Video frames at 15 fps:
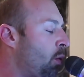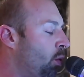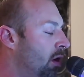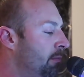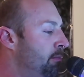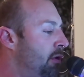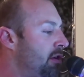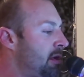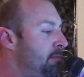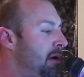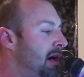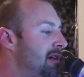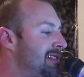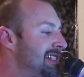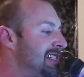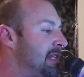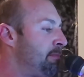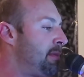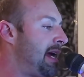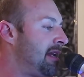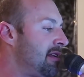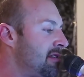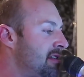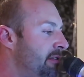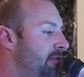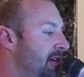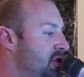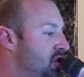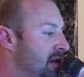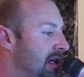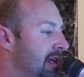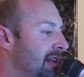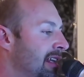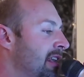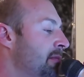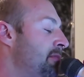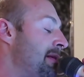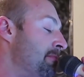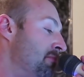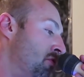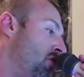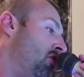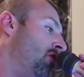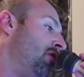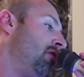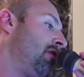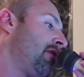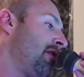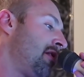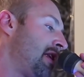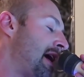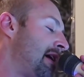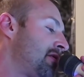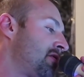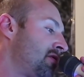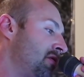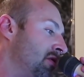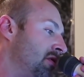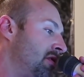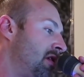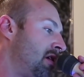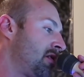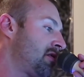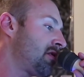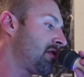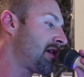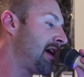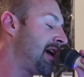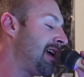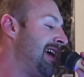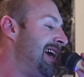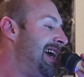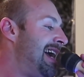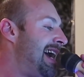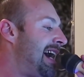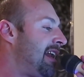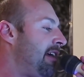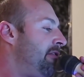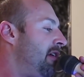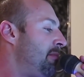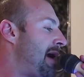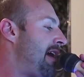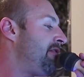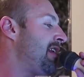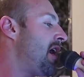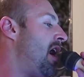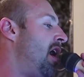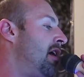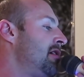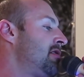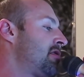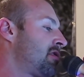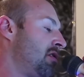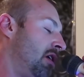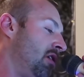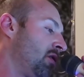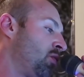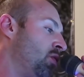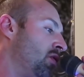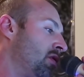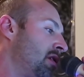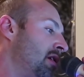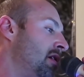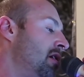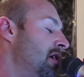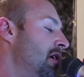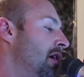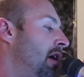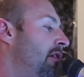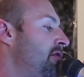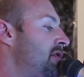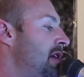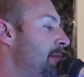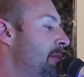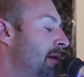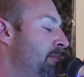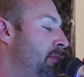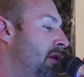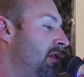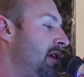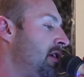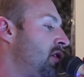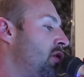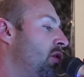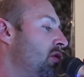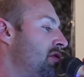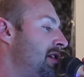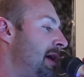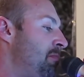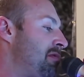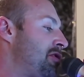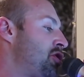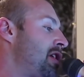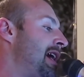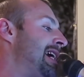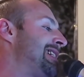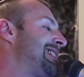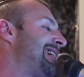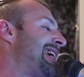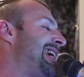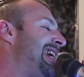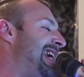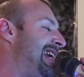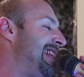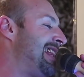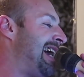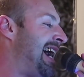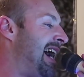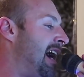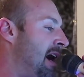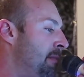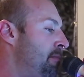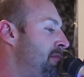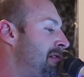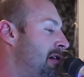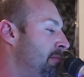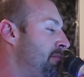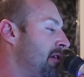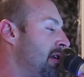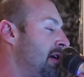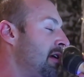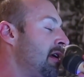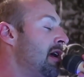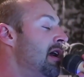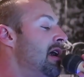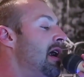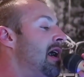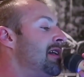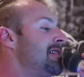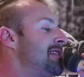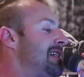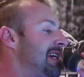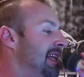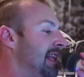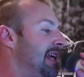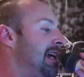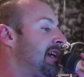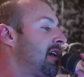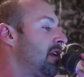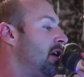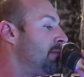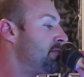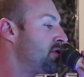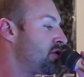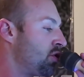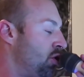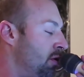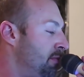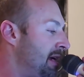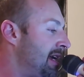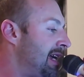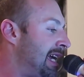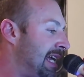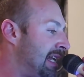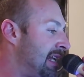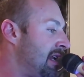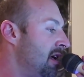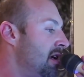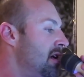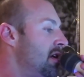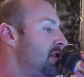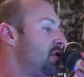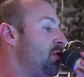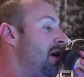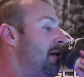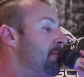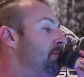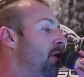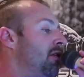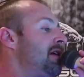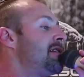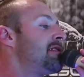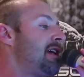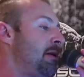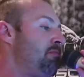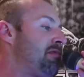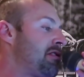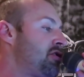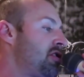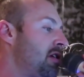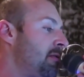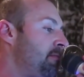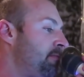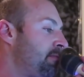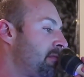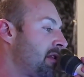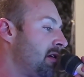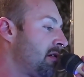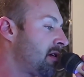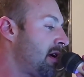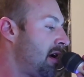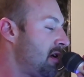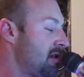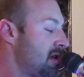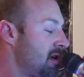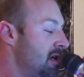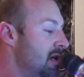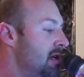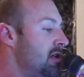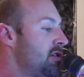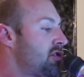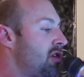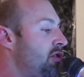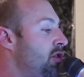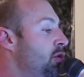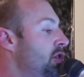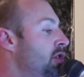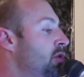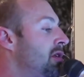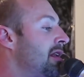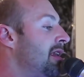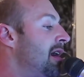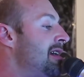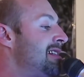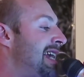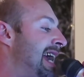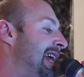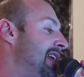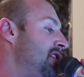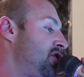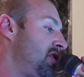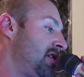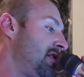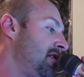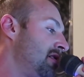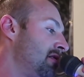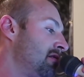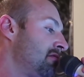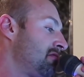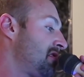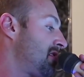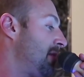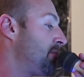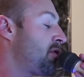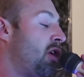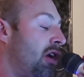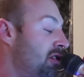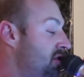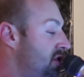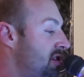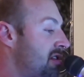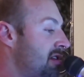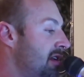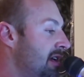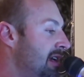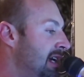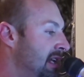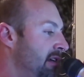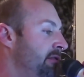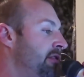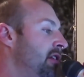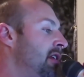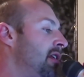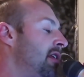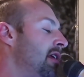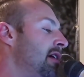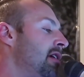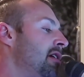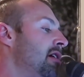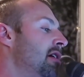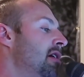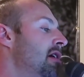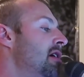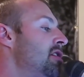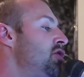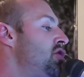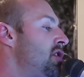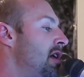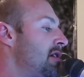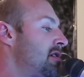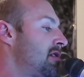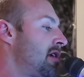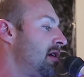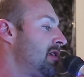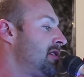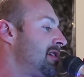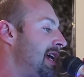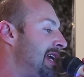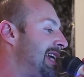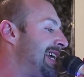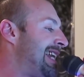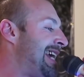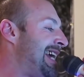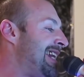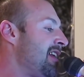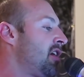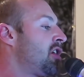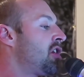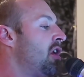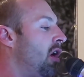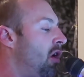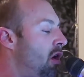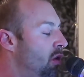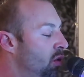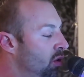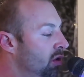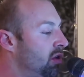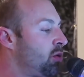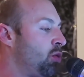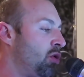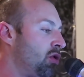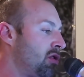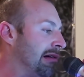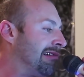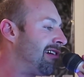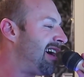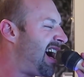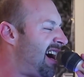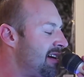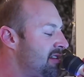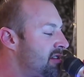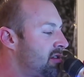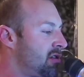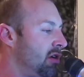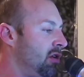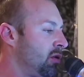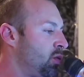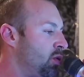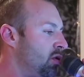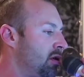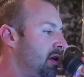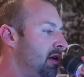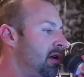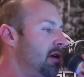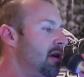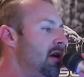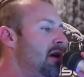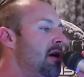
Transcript: what body part is dependent if I drink a little bit more than that or not, okay? And if I'm having ice cold water, obviously my body core temperature has to heat that up properly until it can absorb it into a body temperature, okay? So you utilize energy subconsciously, inadvertently, just taken in cold water or ice cold water.